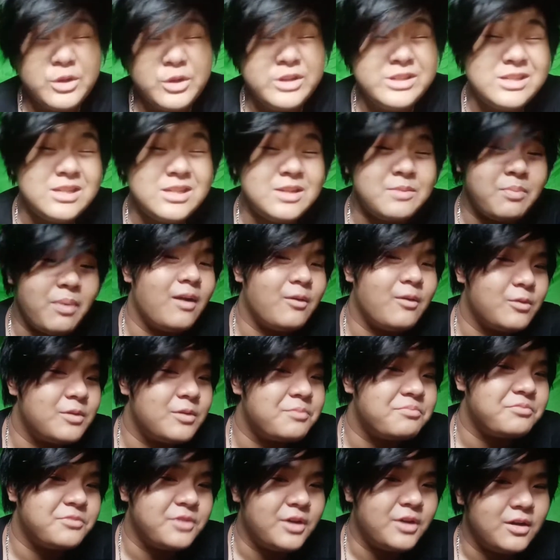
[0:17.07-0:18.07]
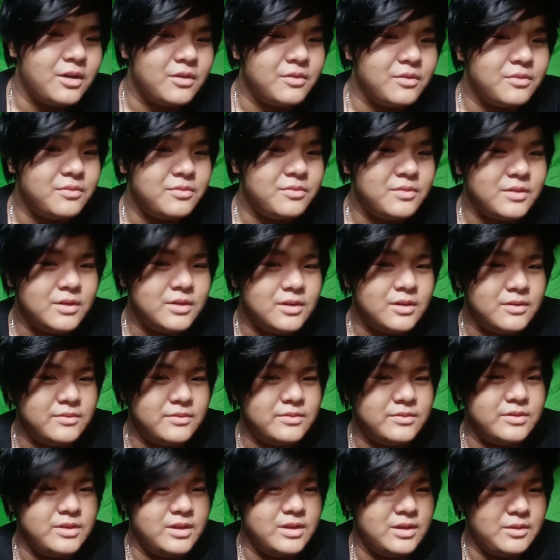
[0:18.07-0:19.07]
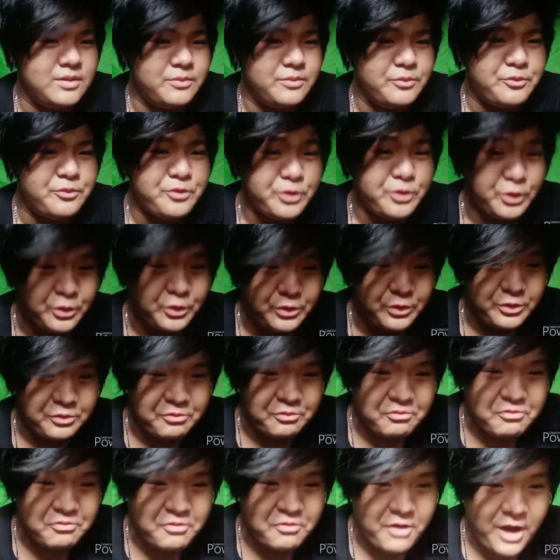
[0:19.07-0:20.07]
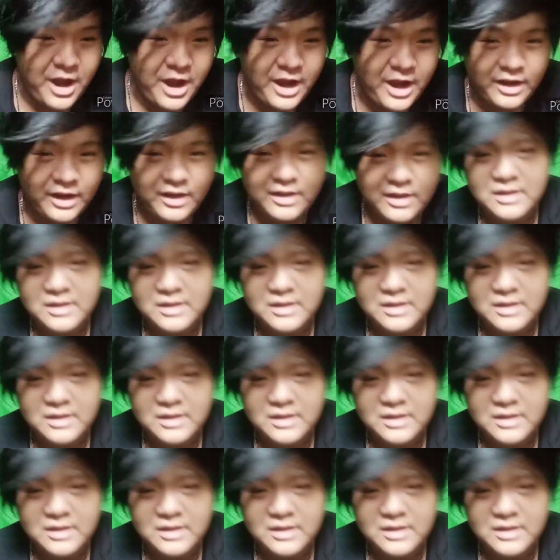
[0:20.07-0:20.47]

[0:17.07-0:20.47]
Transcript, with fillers: cringy ripped off of uh, Filthy Frank.